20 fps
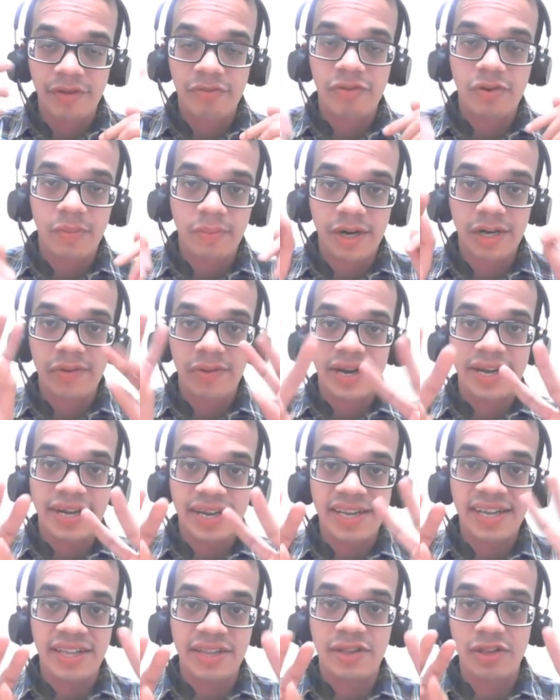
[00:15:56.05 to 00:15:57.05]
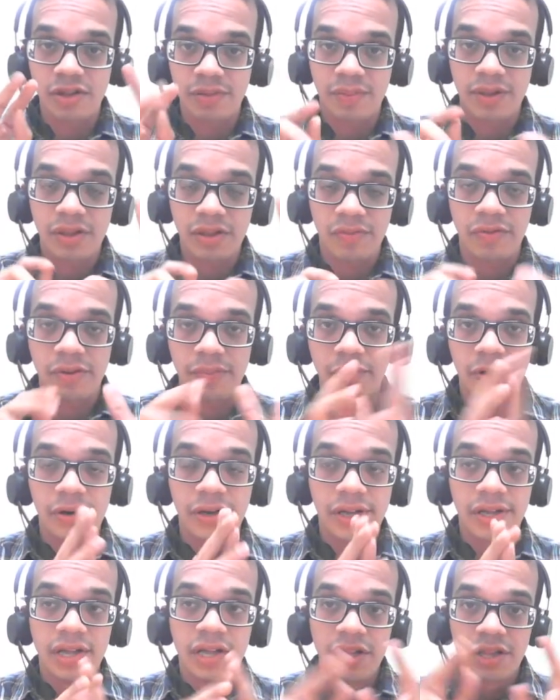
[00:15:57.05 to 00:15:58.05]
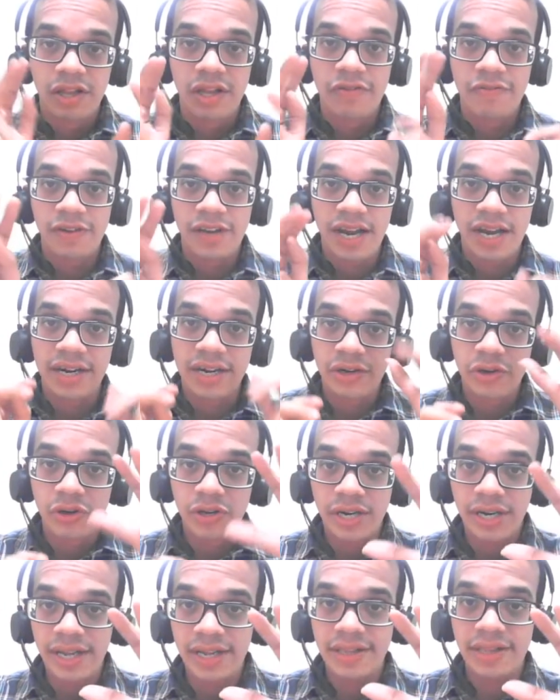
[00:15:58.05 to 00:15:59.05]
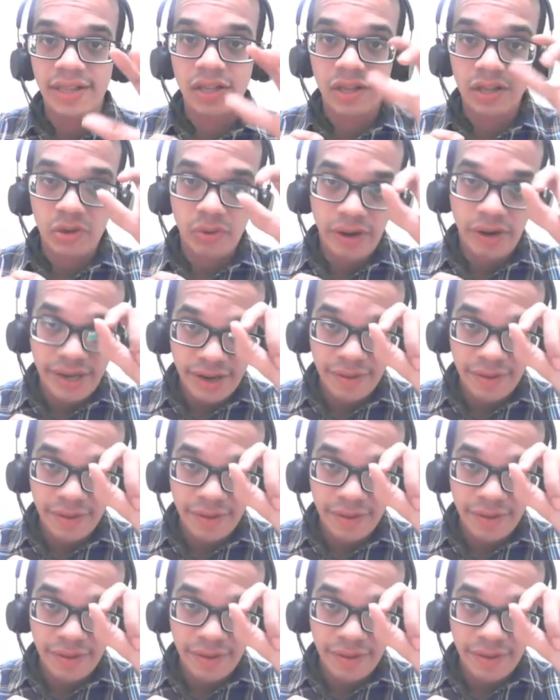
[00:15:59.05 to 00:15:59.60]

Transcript: from the 20 consumers of the product. So if we utilize these 20